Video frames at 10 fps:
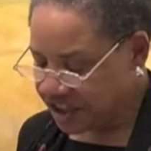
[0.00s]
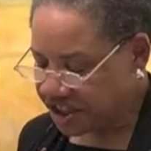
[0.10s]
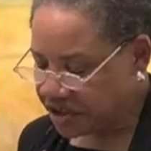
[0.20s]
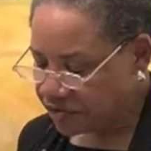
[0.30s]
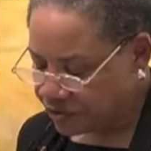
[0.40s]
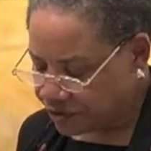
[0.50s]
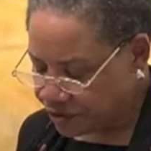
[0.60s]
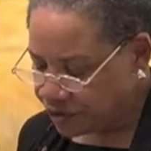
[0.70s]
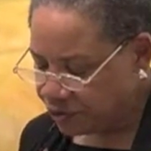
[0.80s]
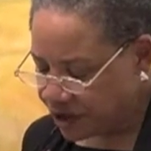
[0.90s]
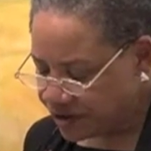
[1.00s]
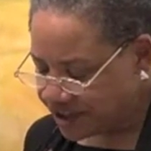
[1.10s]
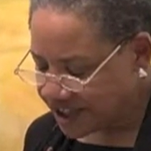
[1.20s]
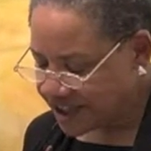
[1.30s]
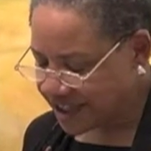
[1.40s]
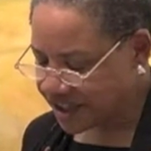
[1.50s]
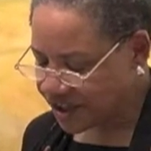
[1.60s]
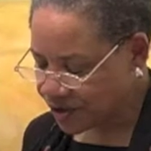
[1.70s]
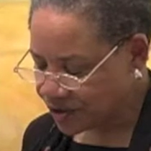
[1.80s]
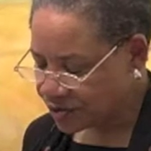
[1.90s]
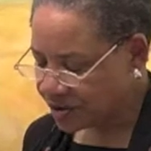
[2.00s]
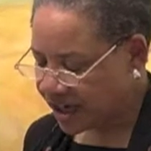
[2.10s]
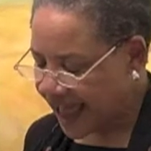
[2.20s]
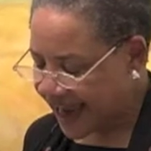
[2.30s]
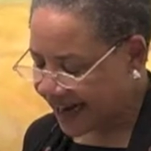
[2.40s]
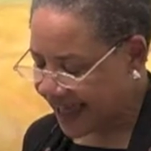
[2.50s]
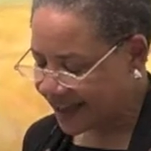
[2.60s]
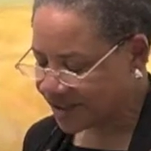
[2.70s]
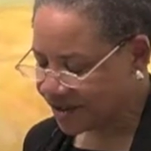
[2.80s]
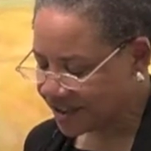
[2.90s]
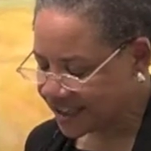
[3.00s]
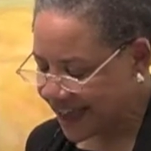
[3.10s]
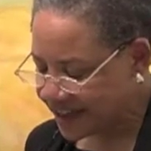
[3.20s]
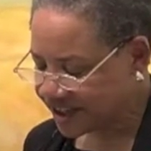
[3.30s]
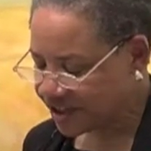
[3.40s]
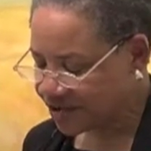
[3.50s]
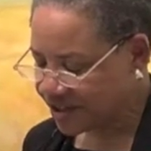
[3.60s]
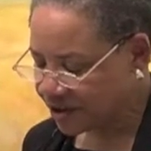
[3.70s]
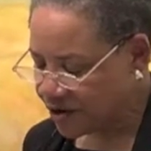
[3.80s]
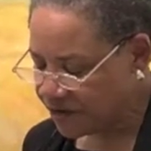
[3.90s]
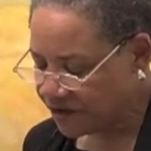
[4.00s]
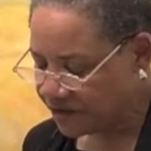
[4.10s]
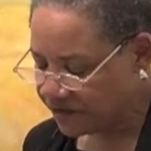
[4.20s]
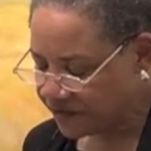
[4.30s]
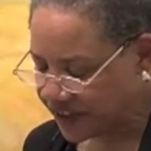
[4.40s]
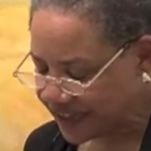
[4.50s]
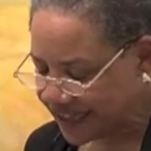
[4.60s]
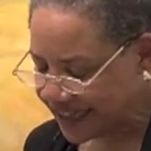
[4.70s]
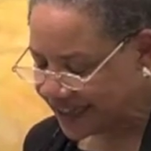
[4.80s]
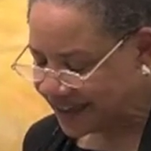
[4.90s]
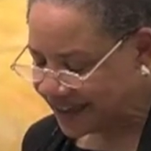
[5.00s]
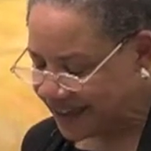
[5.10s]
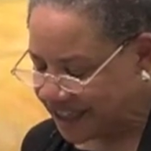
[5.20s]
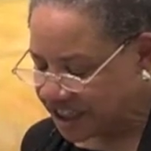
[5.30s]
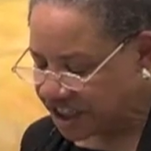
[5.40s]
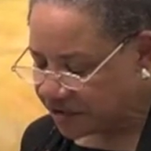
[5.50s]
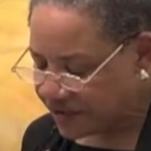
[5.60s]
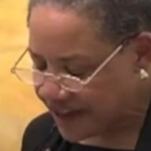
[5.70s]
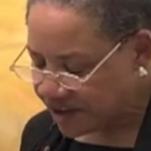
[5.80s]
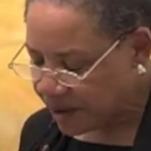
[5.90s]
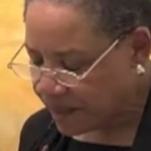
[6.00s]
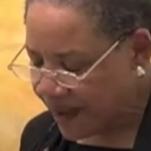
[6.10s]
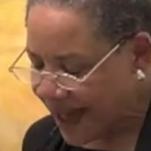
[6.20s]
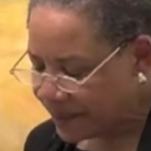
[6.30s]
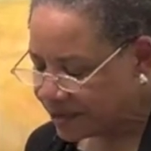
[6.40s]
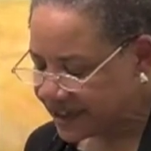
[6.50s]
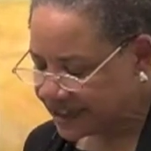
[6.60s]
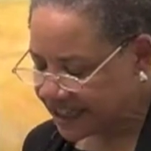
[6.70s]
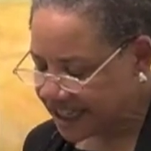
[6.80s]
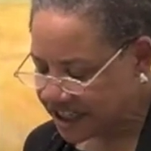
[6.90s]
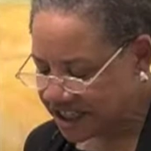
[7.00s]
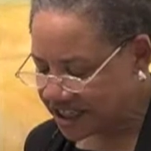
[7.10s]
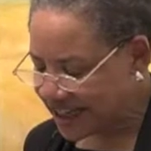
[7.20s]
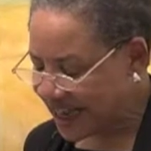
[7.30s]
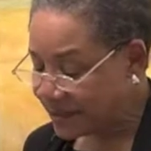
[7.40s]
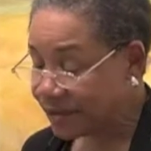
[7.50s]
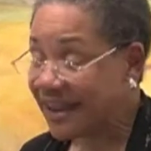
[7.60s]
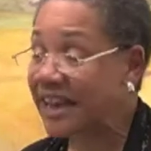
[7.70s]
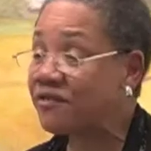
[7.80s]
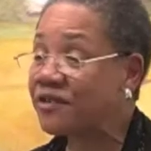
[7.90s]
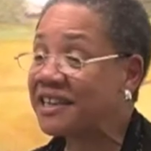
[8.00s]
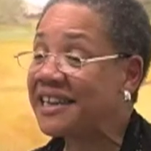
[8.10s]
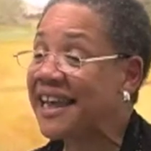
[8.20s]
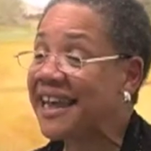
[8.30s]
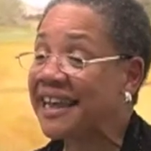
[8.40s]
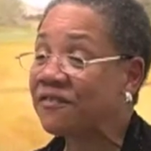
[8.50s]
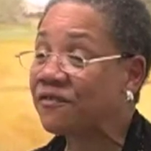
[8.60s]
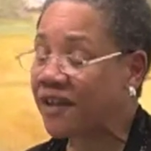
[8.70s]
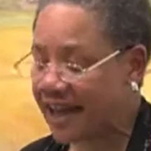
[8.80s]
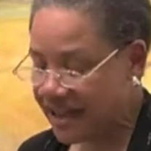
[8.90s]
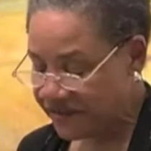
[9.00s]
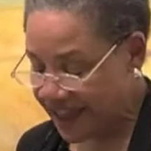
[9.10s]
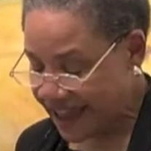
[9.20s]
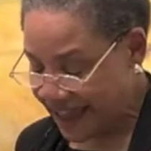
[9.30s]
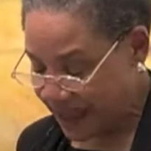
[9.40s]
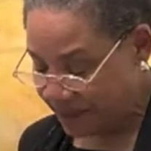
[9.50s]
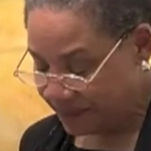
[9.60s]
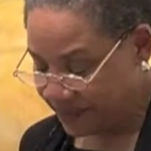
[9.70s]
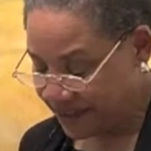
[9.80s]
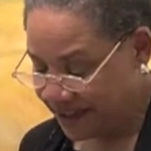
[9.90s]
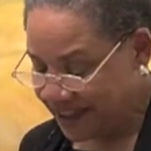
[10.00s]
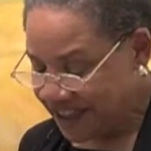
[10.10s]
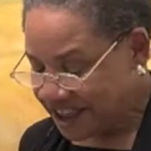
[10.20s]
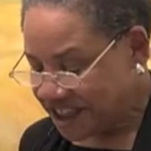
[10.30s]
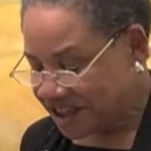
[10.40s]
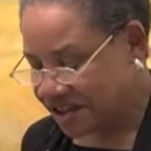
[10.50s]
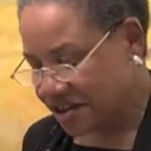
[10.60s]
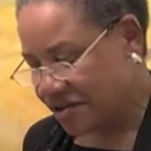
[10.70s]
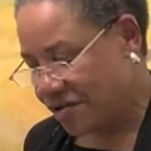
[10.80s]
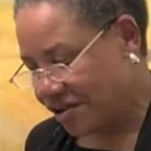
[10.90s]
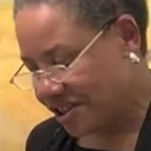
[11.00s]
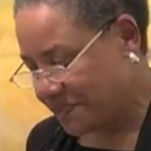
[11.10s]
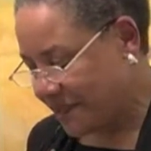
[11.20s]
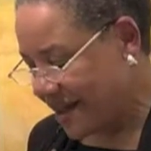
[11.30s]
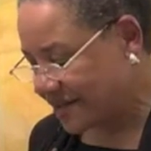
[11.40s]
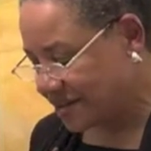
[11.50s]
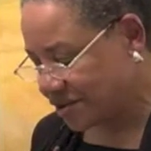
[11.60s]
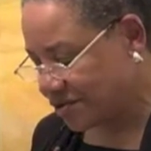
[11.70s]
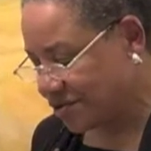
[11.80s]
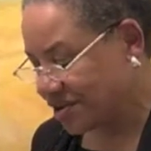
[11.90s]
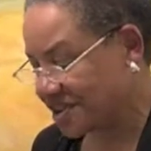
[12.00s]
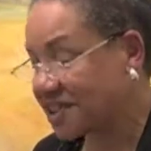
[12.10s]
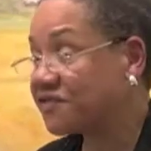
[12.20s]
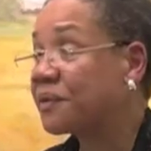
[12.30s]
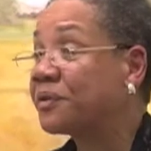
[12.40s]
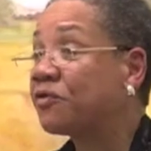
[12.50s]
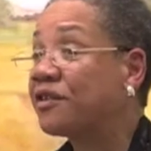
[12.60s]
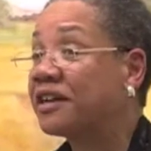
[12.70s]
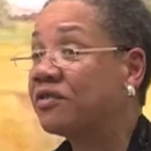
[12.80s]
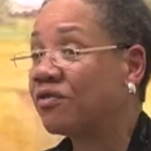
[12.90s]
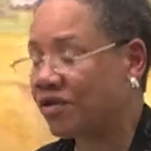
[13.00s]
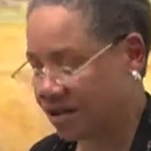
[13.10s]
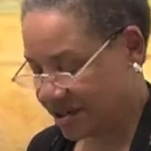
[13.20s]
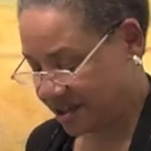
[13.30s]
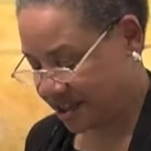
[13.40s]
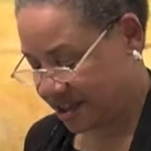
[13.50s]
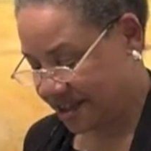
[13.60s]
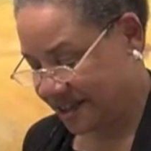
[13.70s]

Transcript: She grew roses and sold lilacs on South Street over in Philly. She read her Bible at the kitchen table every day at 5 a.m. She took correspondence courses from the Red Cross.